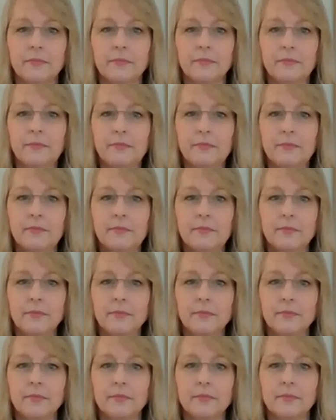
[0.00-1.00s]

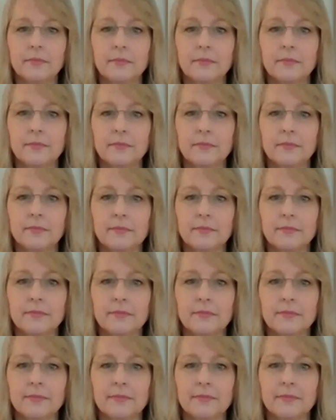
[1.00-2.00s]

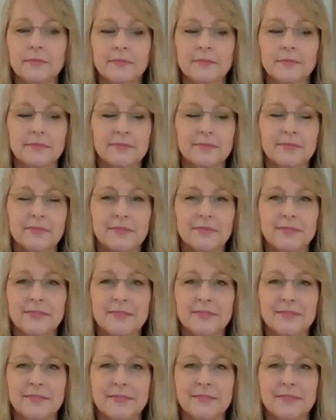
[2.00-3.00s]

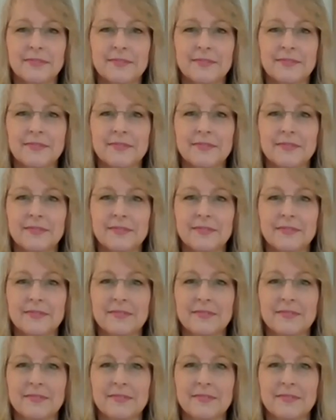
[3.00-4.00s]

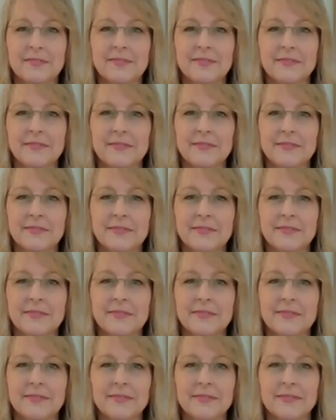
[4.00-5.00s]

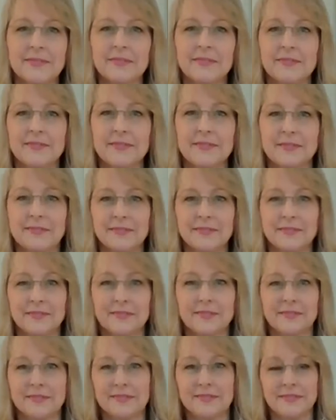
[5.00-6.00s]

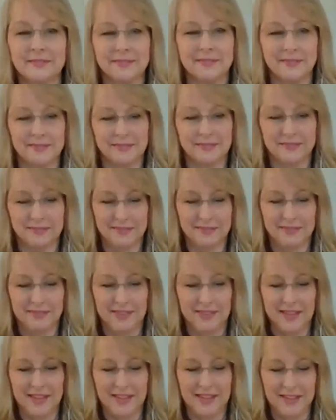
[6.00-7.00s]

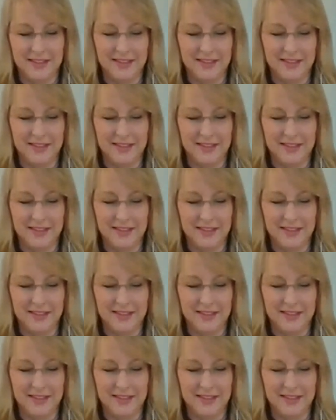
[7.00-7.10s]
This person isn't speaking.